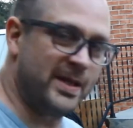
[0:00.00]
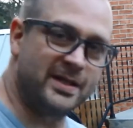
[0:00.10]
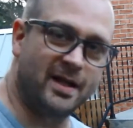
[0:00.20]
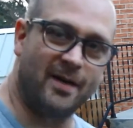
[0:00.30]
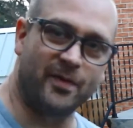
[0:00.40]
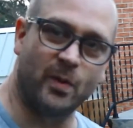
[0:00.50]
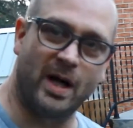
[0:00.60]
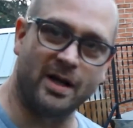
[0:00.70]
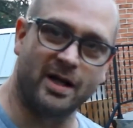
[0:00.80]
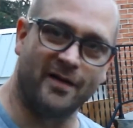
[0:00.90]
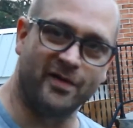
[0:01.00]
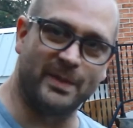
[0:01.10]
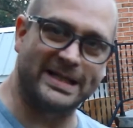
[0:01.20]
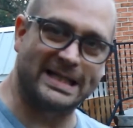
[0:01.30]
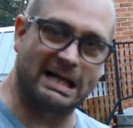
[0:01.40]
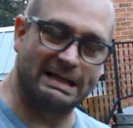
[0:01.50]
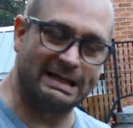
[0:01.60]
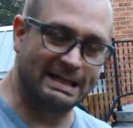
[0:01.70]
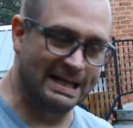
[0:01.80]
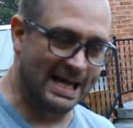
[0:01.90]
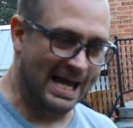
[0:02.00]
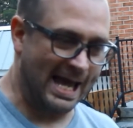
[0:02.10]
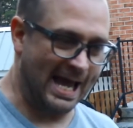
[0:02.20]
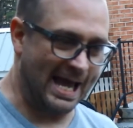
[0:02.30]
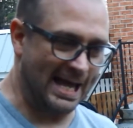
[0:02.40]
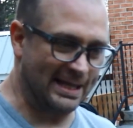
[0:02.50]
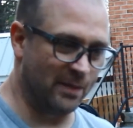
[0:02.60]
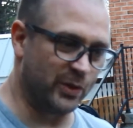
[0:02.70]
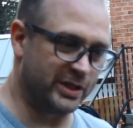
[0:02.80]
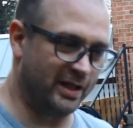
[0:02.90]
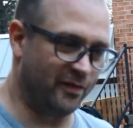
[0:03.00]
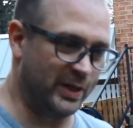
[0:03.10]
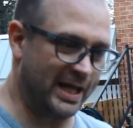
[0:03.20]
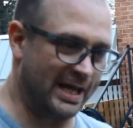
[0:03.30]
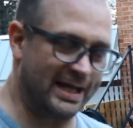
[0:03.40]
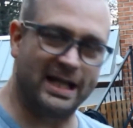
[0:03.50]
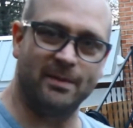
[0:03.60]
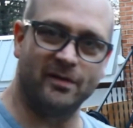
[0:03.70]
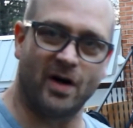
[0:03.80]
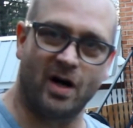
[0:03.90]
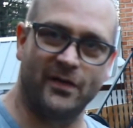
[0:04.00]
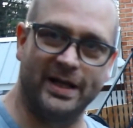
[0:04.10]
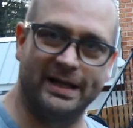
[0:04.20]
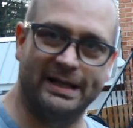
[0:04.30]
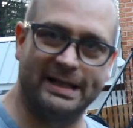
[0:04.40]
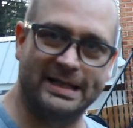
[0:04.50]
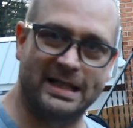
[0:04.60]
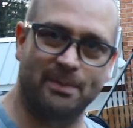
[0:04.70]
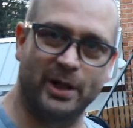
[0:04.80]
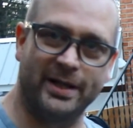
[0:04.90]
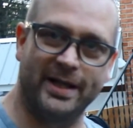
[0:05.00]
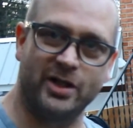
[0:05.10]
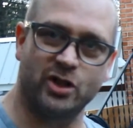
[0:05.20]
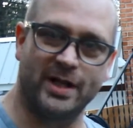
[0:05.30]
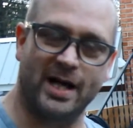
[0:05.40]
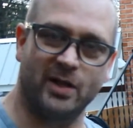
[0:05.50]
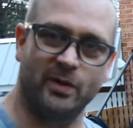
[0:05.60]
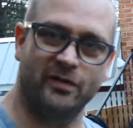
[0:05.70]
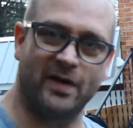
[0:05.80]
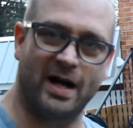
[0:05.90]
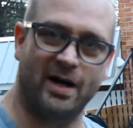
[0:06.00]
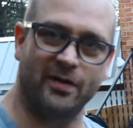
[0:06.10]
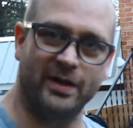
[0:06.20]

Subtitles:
going to stop for a while and comfort my son, and then we'll see if we can't get him involved in separating the engine now that we've found